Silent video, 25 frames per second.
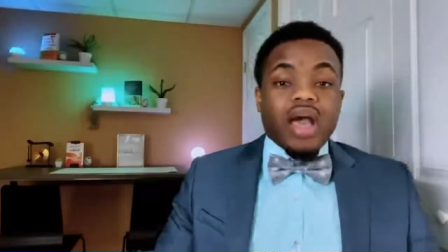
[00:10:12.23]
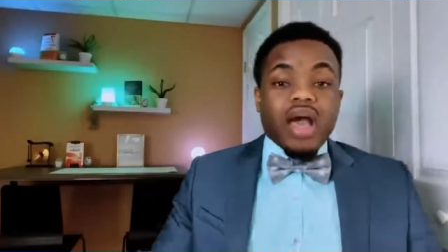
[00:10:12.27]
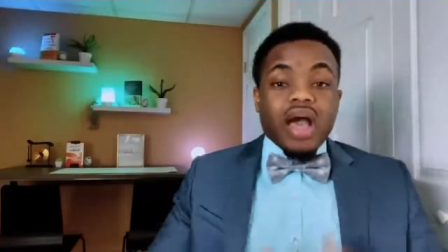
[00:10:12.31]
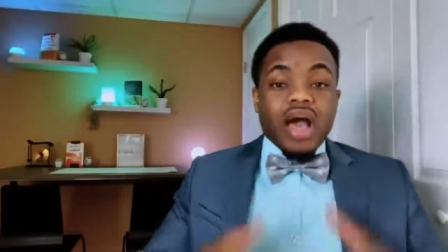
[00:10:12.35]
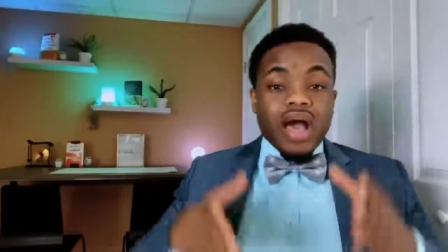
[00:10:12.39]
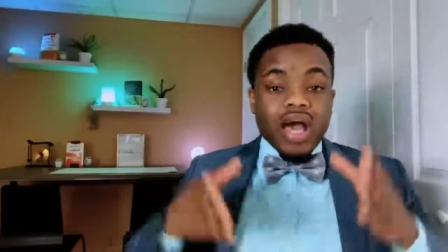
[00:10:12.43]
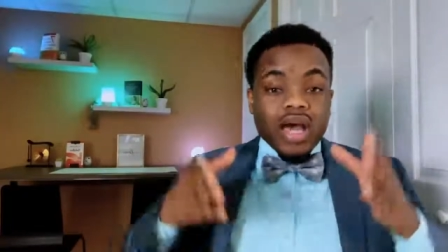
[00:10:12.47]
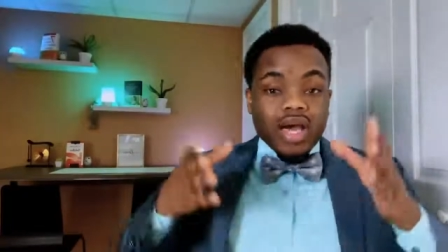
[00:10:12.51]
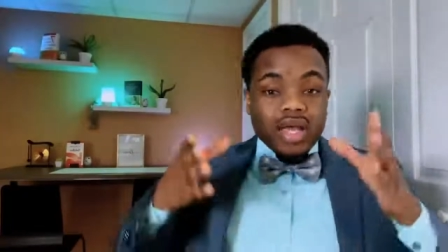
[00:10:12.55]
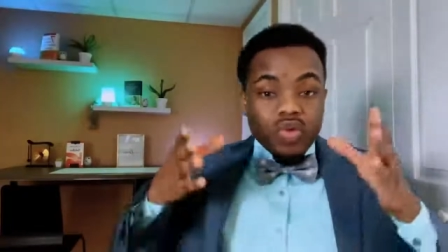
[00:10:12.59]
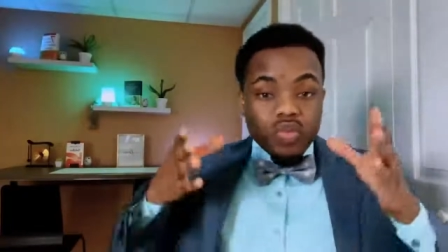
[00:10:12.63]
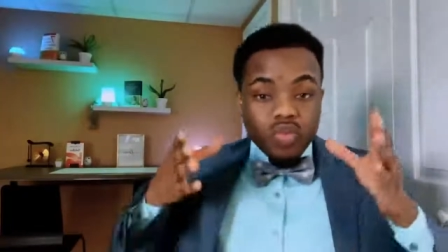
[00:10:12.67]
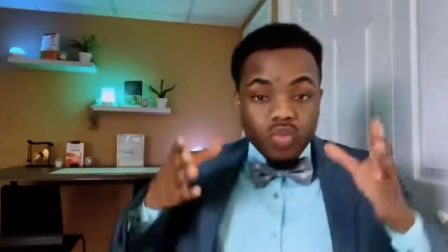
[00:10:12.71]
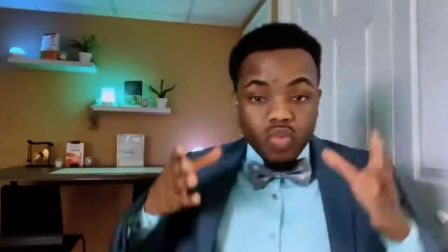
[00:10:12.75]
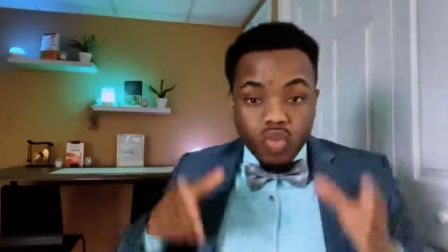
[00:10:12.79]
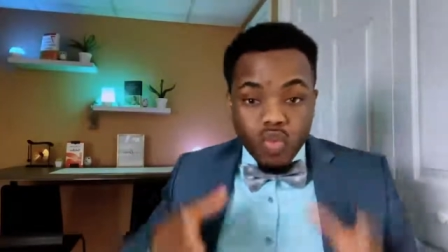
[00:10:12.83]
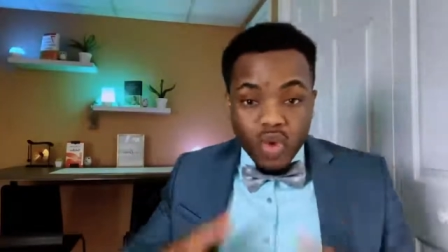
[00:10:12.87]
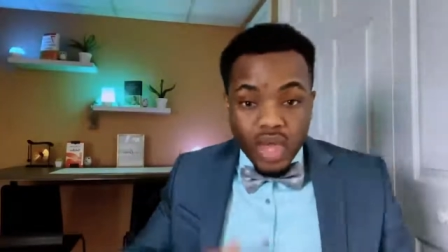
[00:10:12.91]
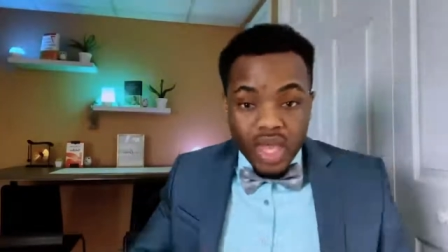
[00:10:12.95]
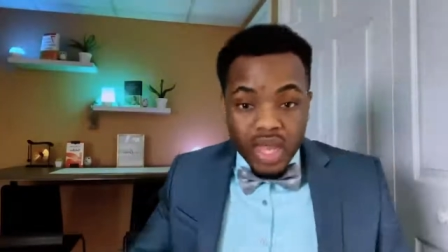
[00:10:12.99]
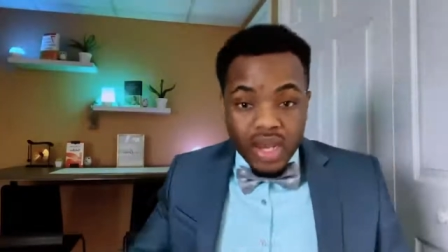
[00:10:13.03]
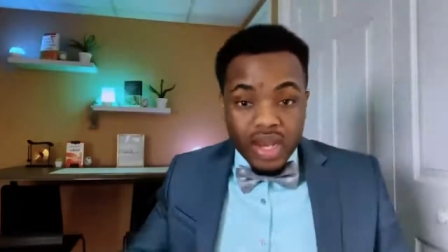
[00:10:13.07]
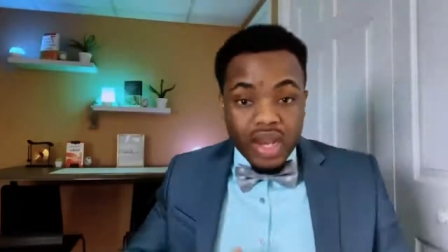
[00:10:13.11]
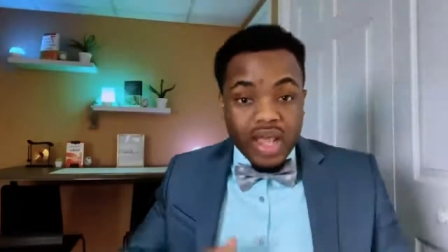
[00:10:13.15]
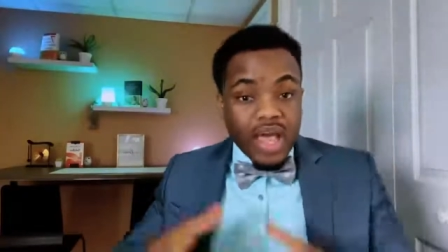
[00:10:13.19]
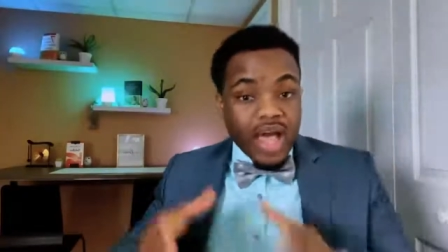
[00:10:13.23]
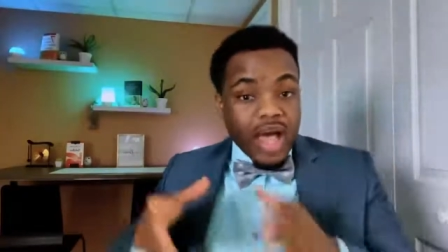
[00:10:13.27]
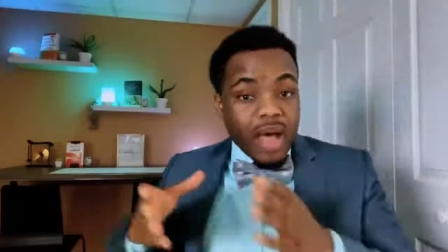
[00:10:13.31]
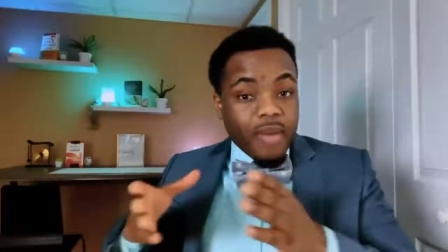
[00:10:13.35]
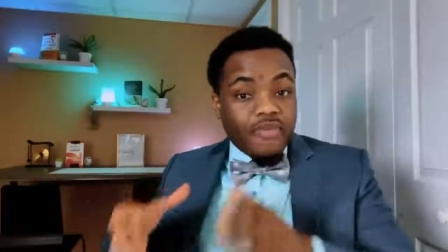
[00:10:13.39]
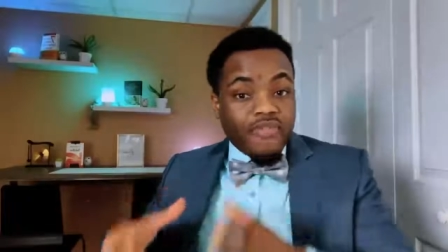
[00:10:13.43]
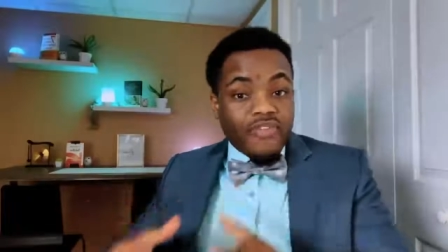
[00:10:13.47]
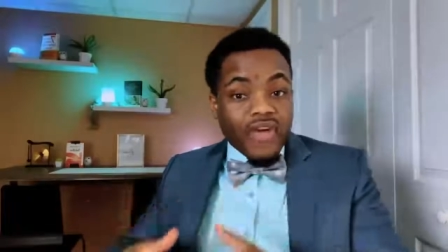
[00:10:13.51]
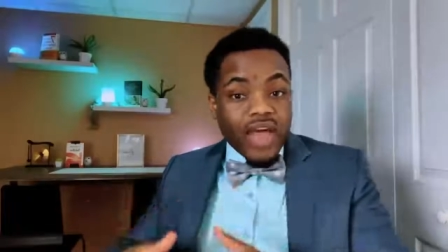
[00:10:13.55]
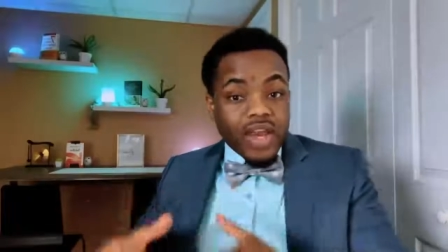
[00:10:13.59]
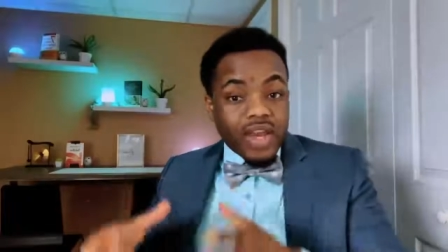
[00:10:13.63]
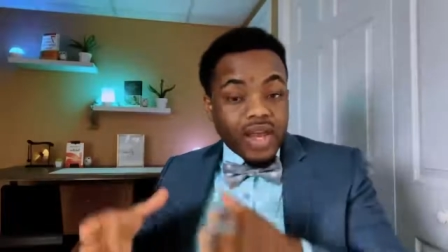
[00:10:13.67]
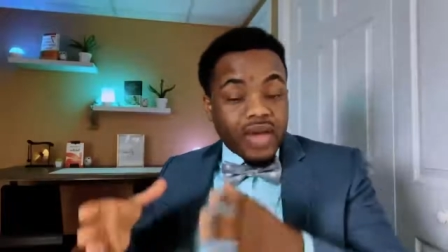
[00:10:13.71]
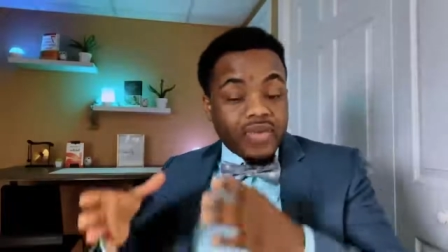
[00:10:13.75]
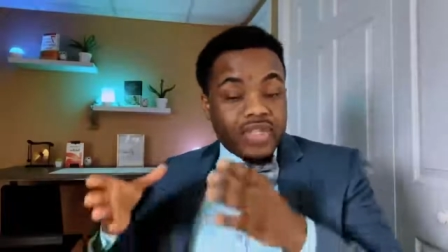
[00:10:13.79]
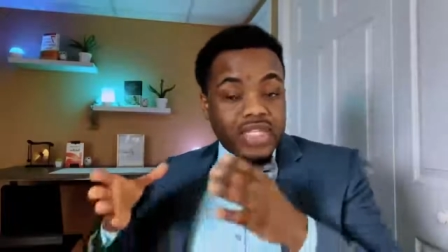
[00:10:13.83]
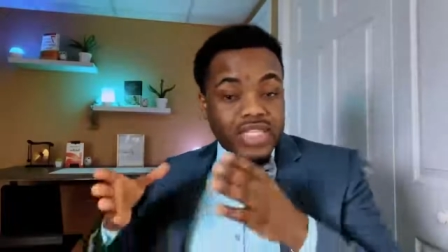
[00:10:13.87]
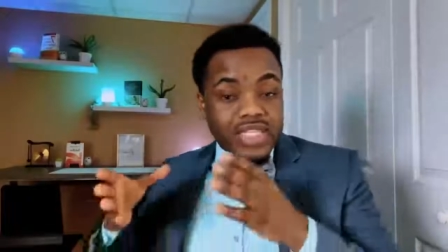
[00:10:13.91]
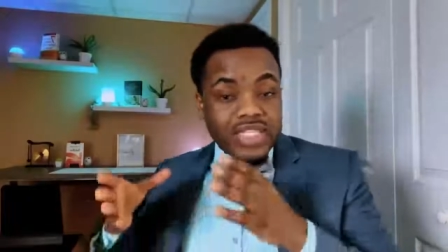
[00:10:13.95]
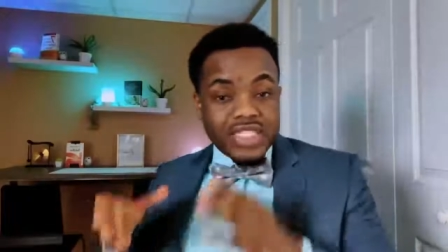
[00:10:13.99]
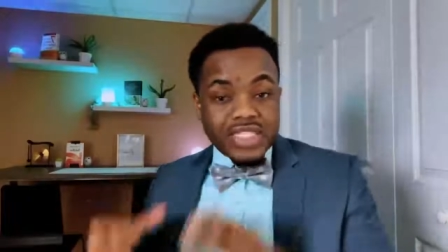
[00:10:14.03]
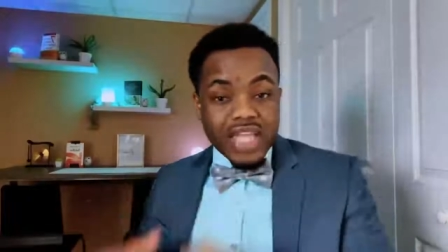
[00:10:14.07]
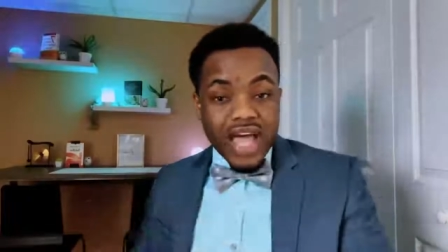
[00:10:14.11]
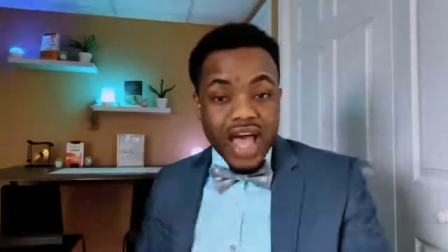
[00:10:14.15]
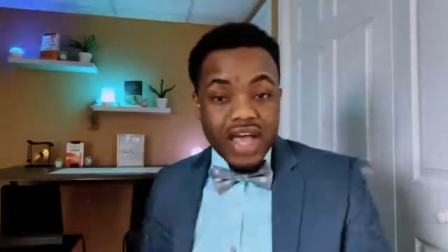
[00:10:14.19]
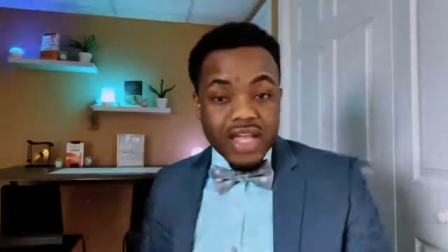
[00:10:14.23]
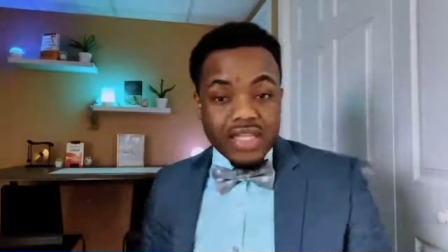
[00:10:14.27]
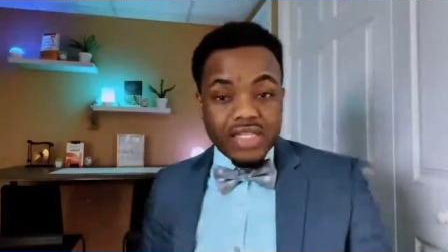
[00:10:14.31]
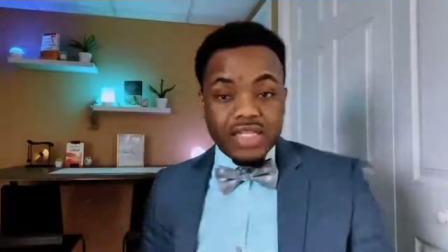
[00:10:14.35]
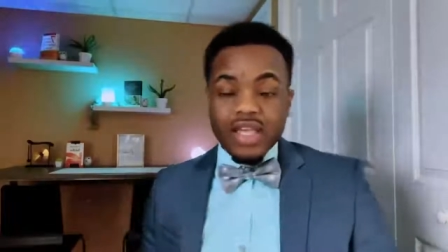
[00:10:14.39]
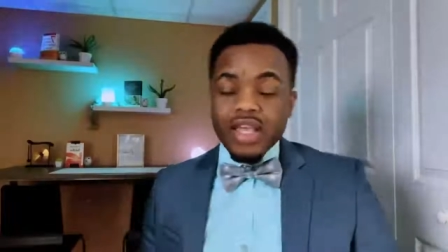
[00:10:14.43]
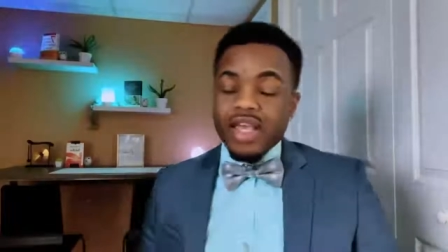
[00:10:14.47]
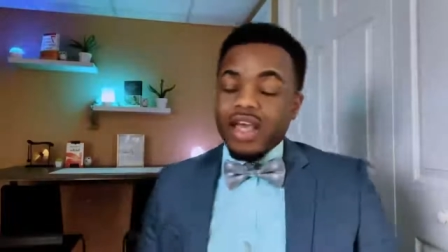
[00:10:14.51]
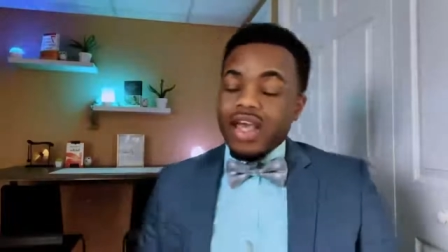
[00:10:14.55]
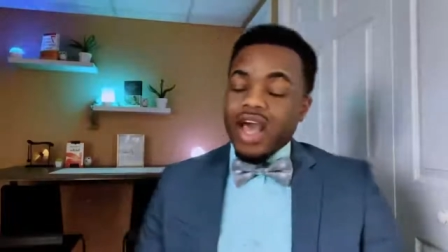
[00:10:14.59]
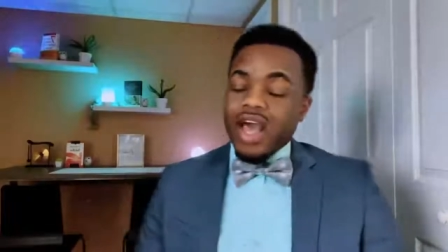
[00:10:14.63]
on when I'm finding out these stocks,